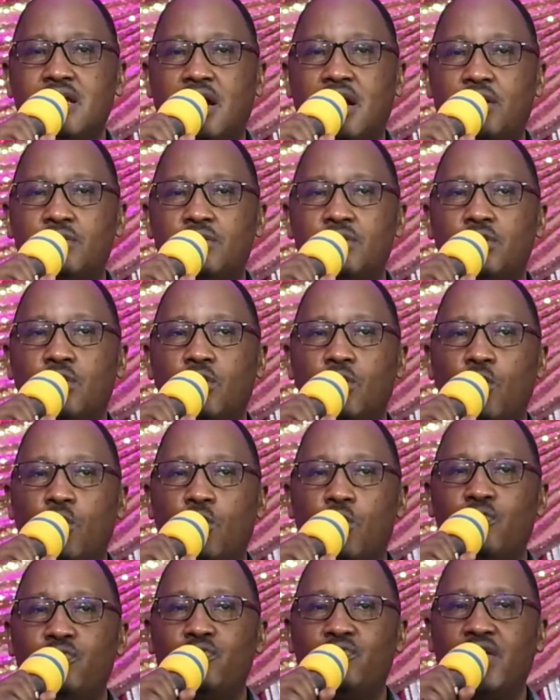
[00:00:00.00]
down
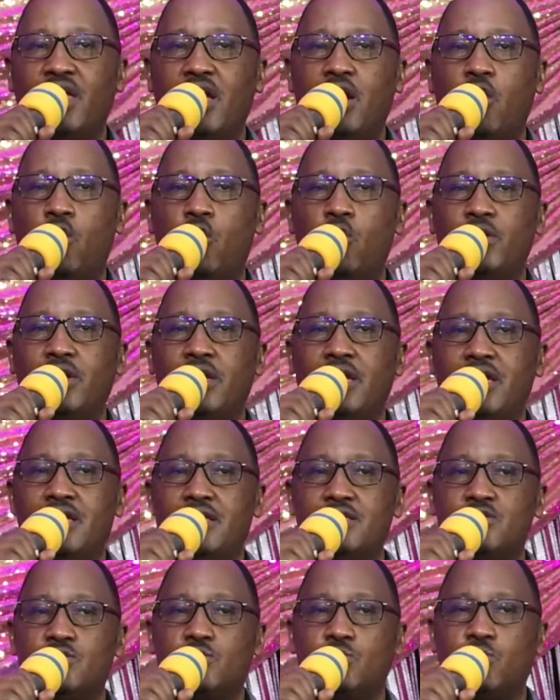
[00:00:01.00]
on their own
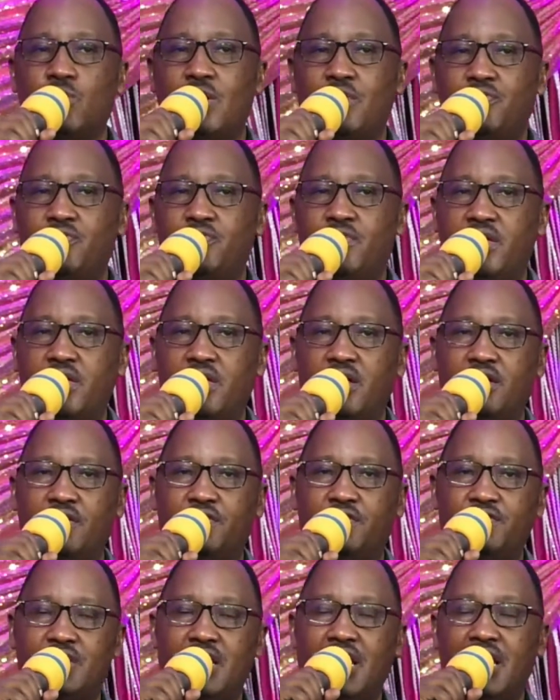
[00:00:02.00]
heads what they
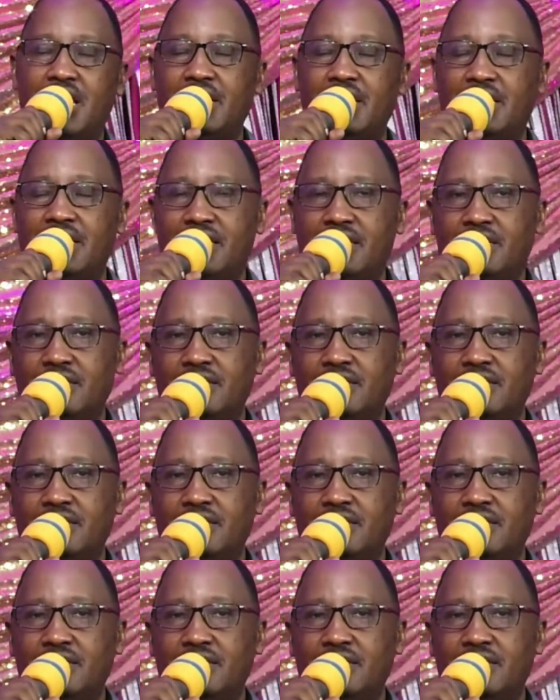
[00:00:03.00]
have done.